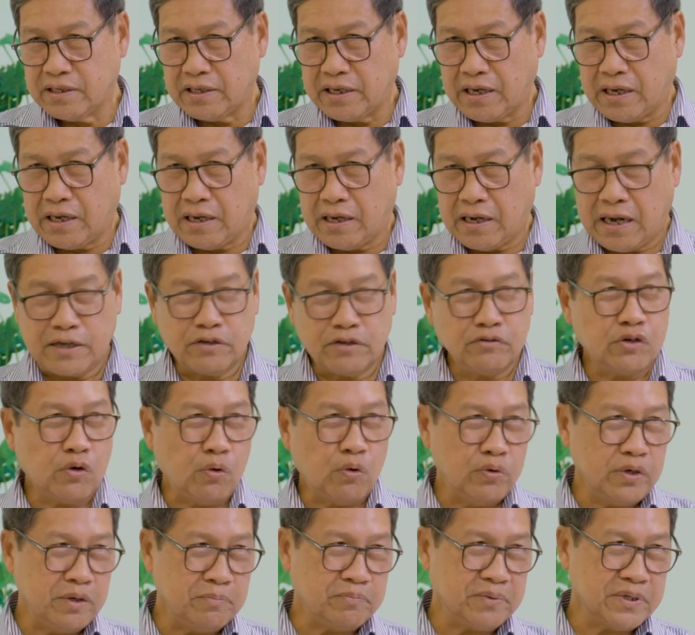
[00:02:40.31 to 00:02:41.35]
Are you the
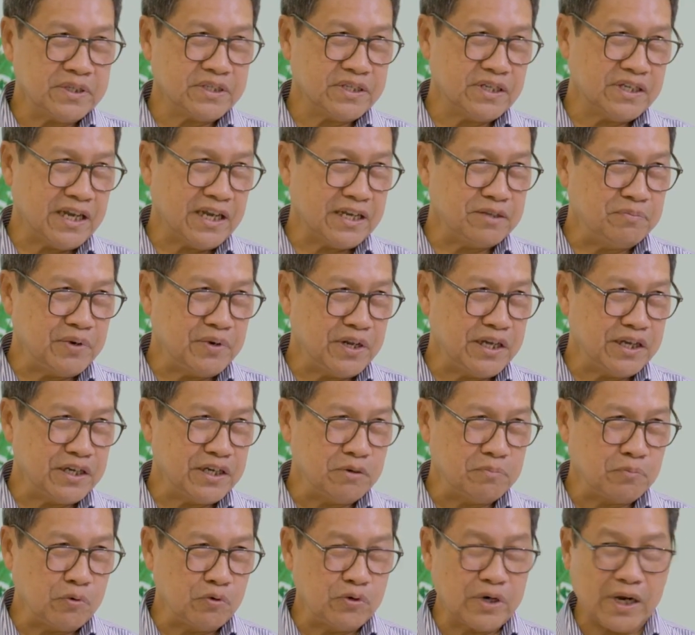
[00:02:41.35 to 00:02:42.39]
only person that's bringing
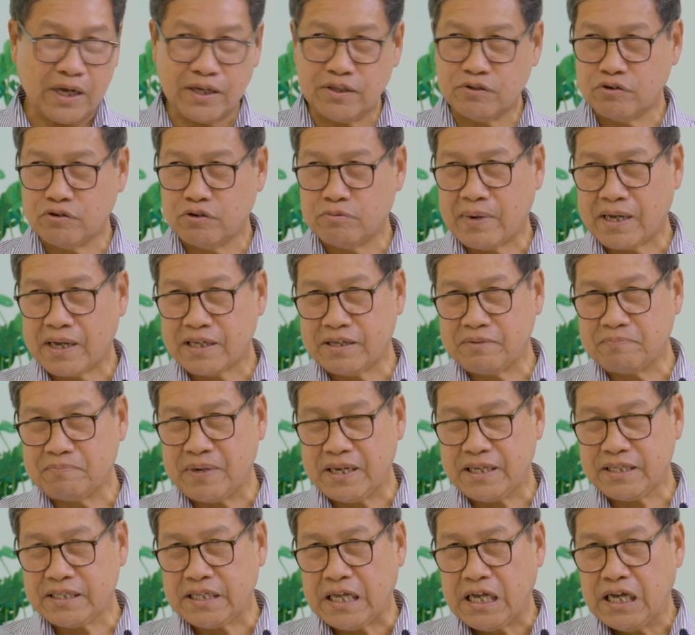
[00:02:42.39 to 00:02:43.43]
the product into the
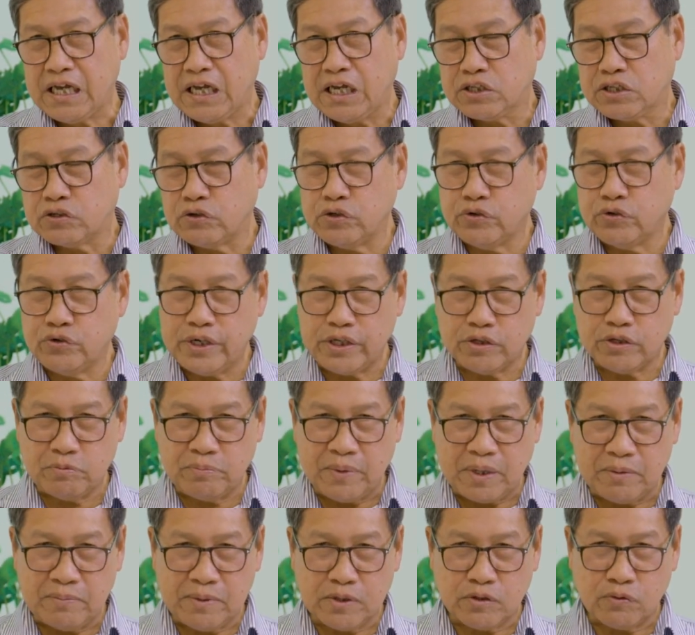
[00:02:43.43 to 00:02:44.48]
marketplace? So you need to
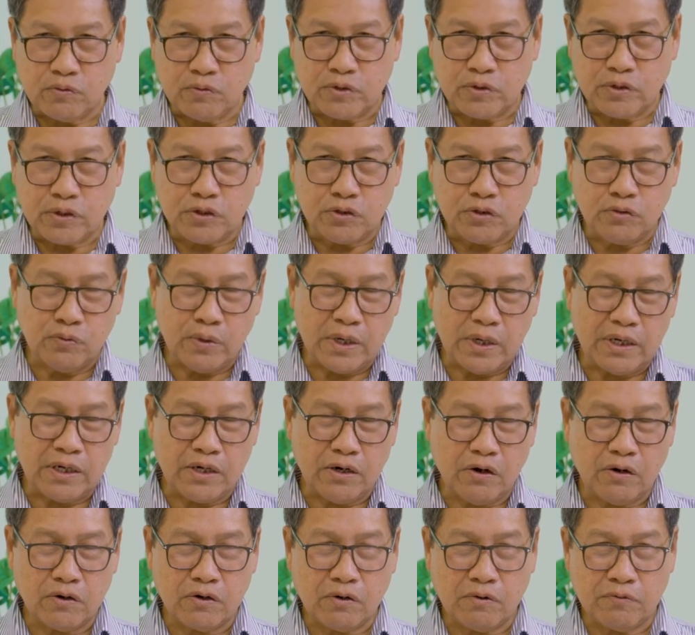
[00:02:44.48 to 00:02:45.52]
be able to do a
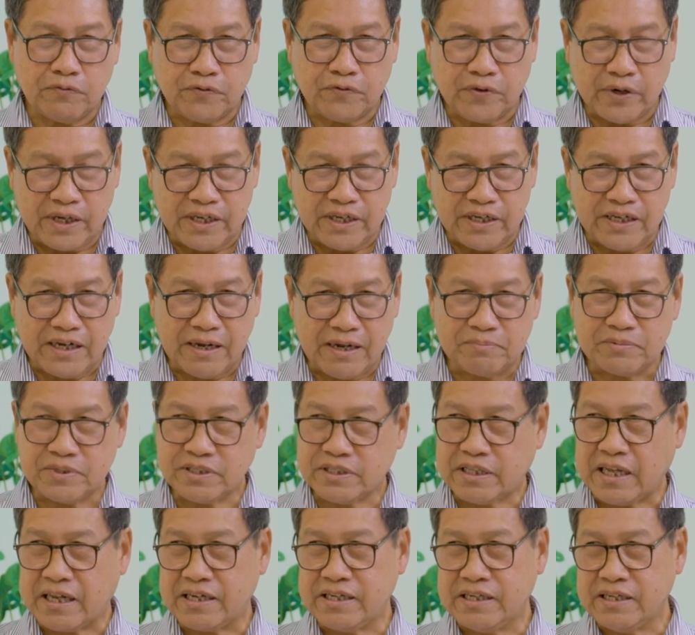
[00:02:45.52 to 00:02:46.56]
lot of in-depth
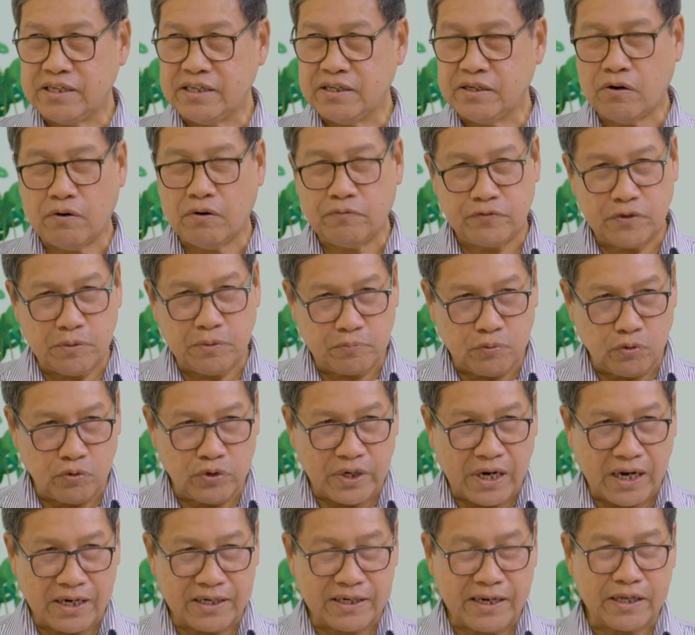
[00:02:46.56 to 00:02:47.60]
study of the
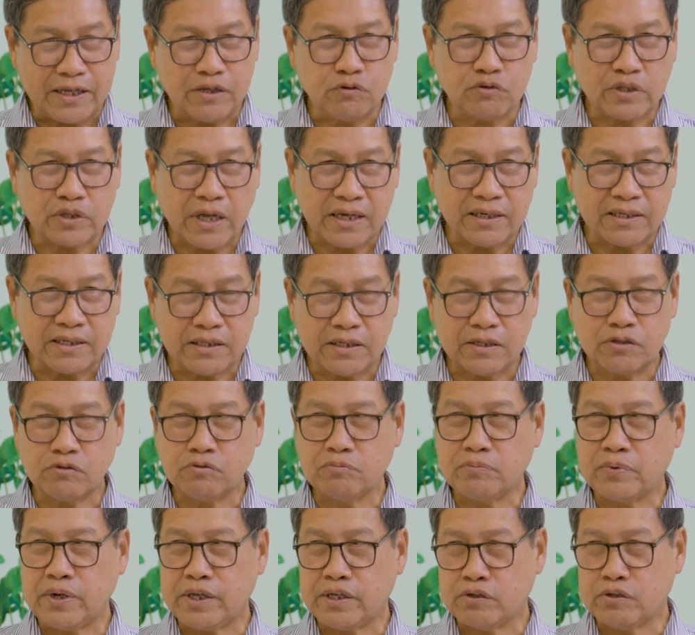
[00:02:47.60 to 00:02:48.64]
product that you targeted to
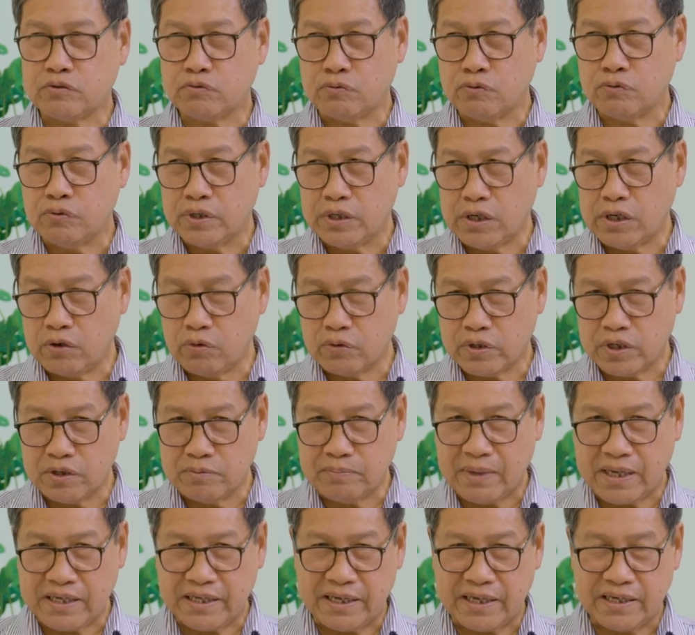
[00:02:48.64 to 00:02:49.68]
bring to the local
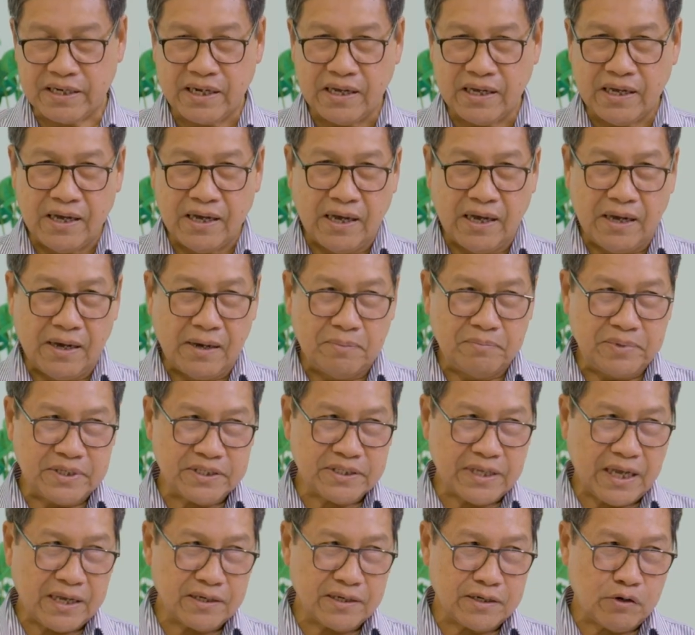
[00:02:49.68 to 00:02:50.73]
market.
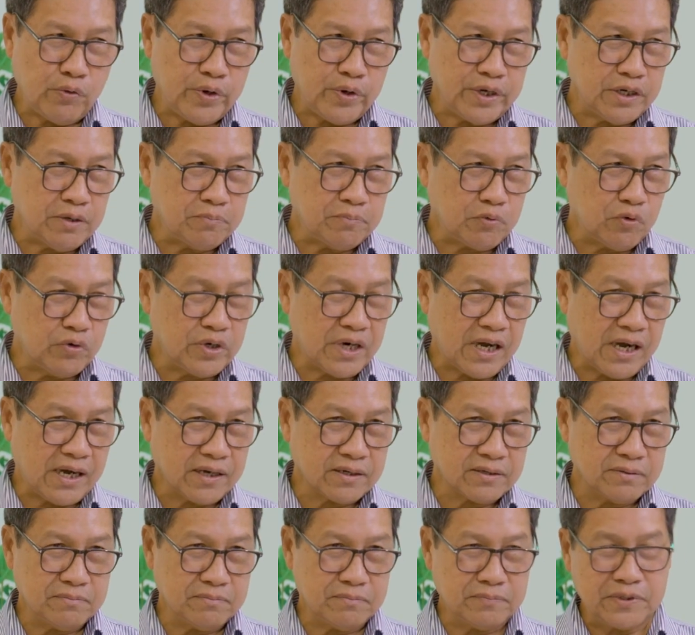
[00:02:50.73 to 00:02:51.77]
Besides knowing the
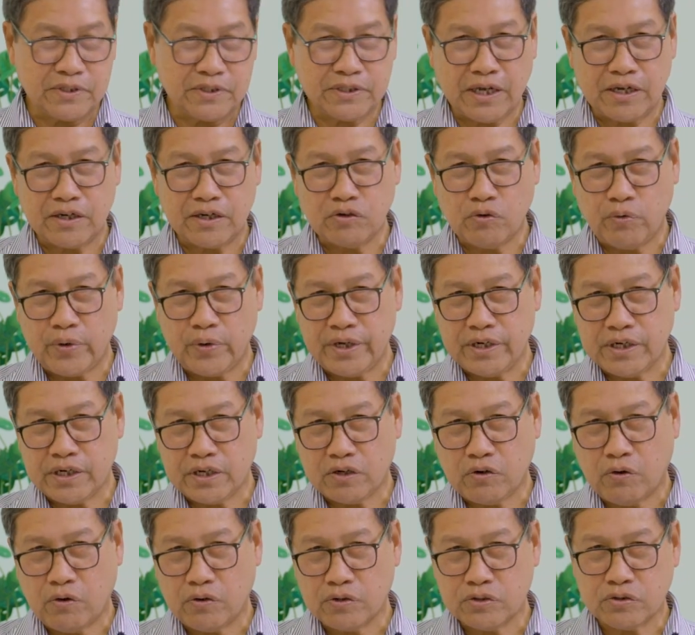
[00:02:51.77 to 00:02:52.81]
product, besides knowing the
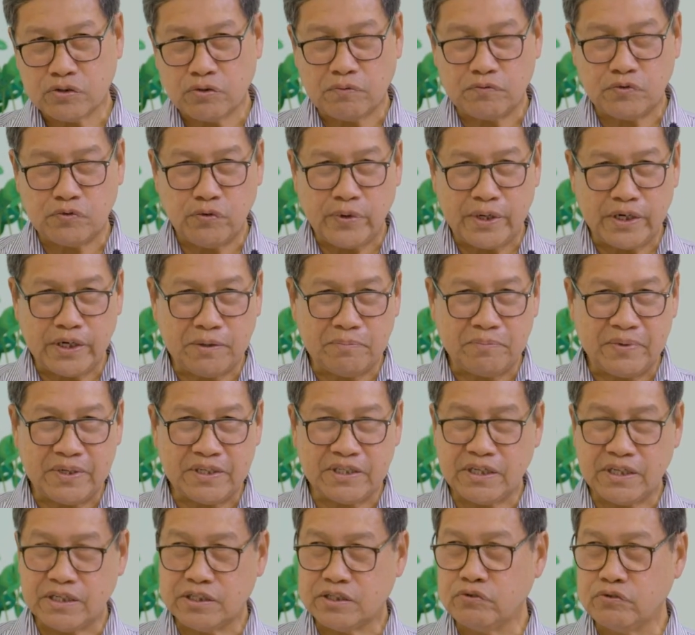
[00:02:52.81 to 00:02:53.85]
cost of doing the
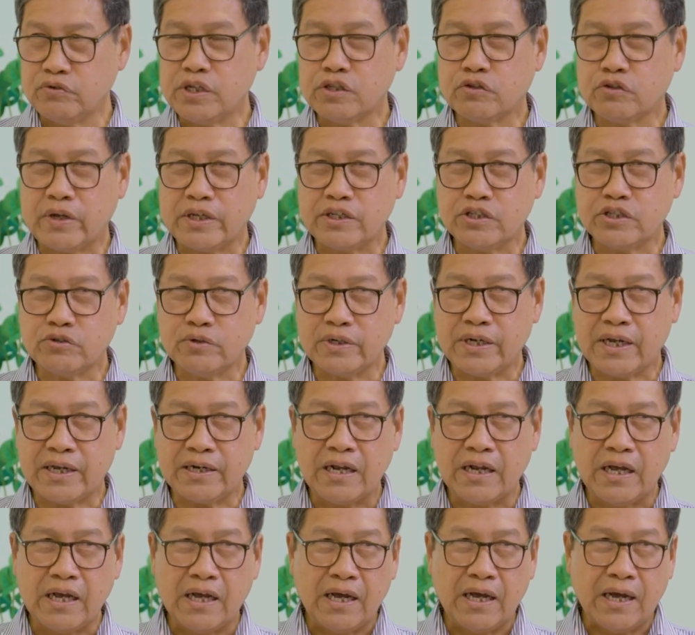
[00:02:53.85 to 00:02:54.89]
business, you need to ensure that
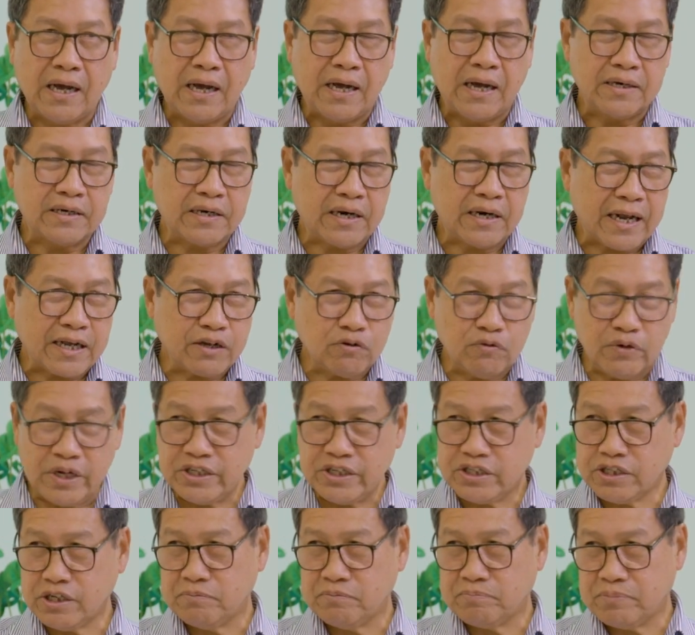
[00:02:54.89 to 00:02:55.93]
the
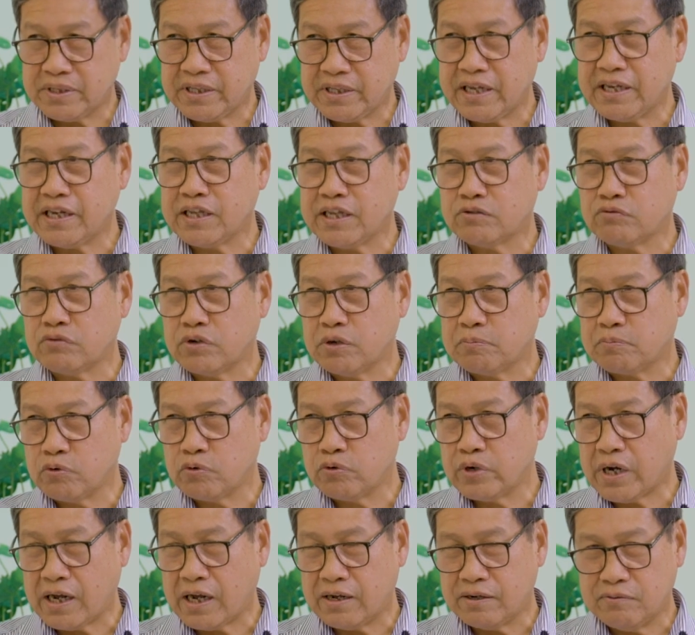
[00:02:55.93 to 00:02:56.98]
regulation pertaining to the
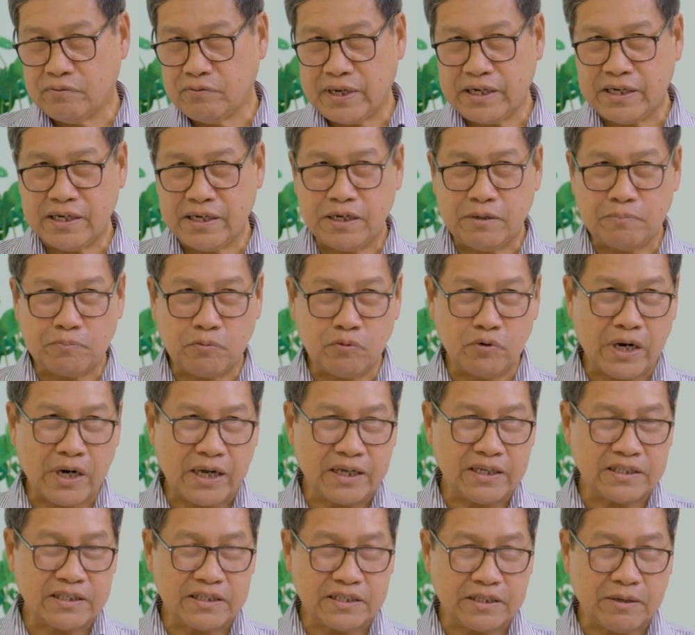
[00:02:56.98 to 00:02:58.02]
product, whether the product
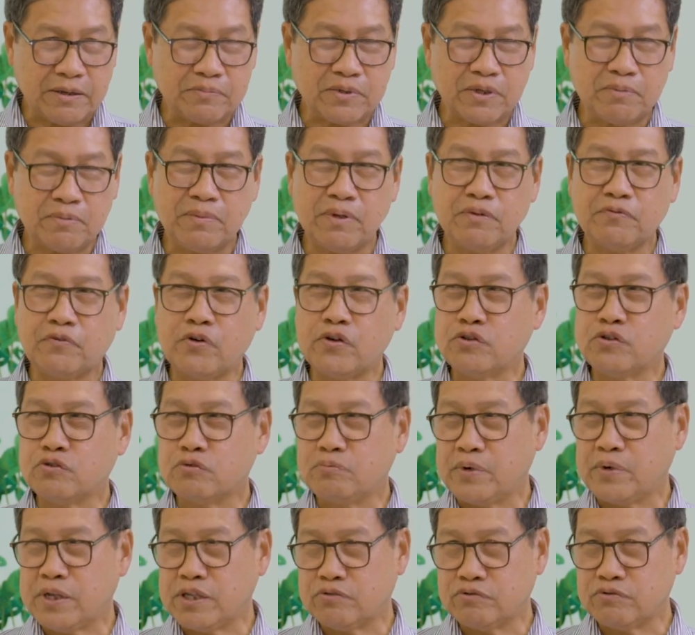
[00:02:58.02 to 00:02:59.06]
is acceptable for you to
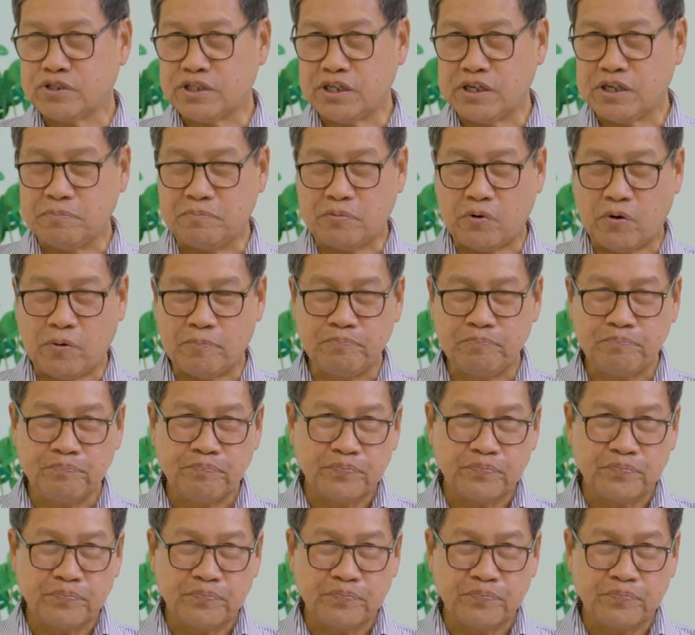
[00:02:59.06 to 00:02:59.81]
bring to Singapore.